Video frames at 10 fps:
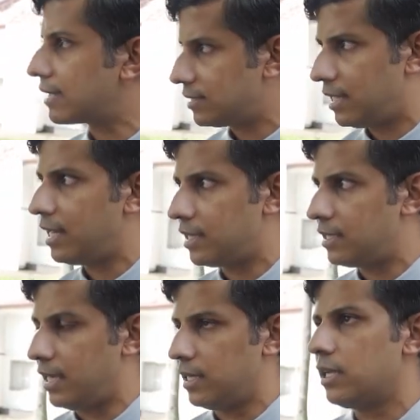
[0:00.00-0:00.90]

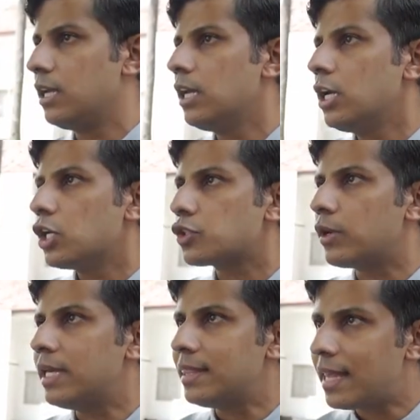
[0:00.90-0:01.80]
vaccinated yet.
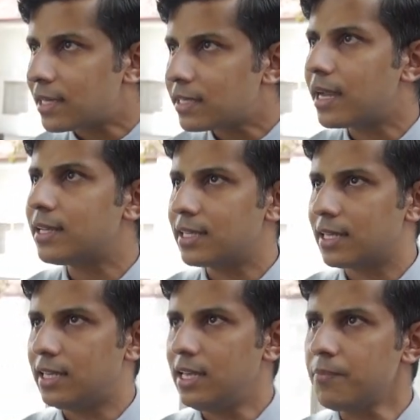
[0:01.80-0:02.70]
So in that
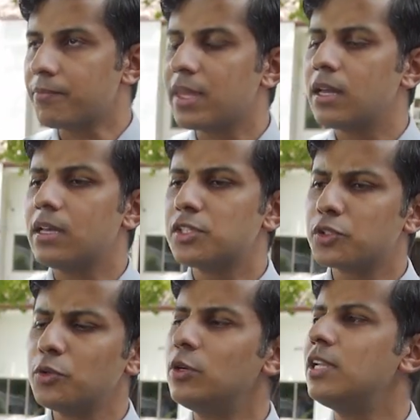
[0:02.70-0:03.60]
category,
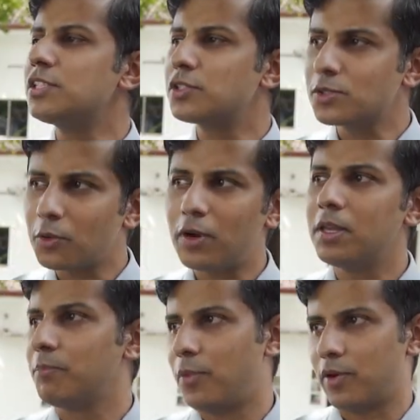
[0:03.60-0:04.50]
school is so
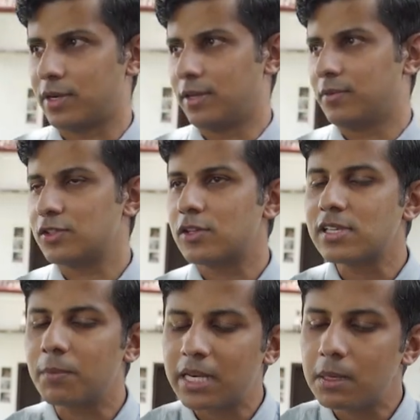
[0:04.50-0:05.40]
important.
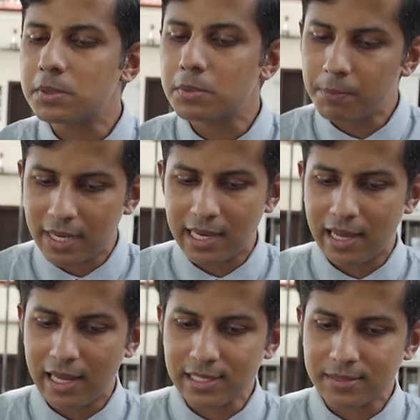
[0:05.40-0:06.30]
So sometimes
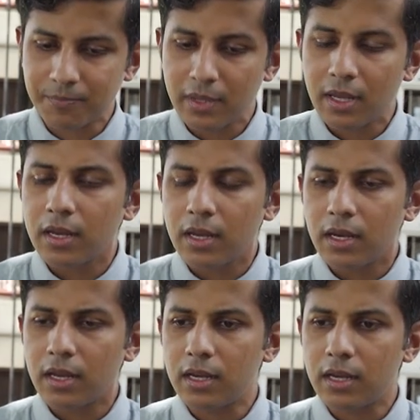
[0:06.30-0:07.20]
people ask,
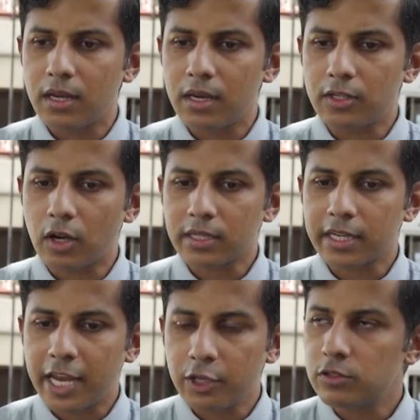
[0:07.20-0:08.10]
uh,
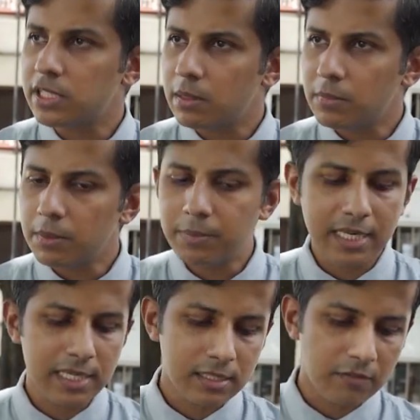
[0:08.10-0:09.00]
doctor can you tell me
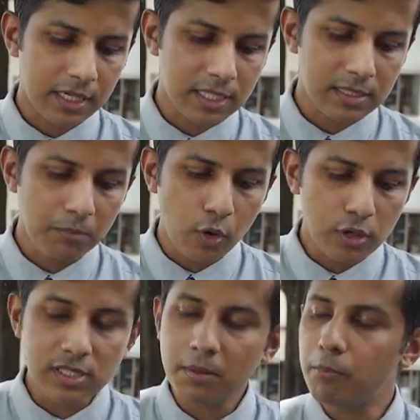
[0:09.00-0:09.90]
please what is the
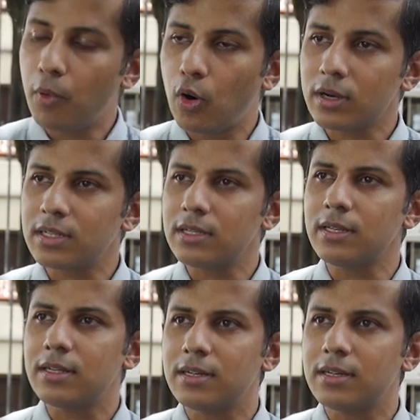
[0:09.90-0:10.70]
most important